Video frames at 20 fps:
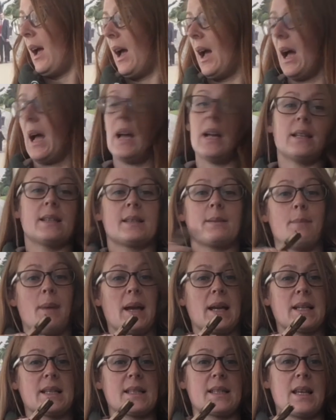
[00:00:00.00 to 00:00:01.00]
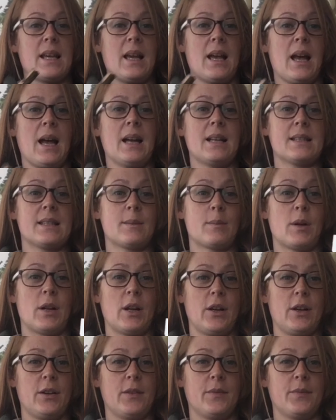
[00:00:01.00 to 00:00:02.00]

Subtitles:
and some pegs and some glue.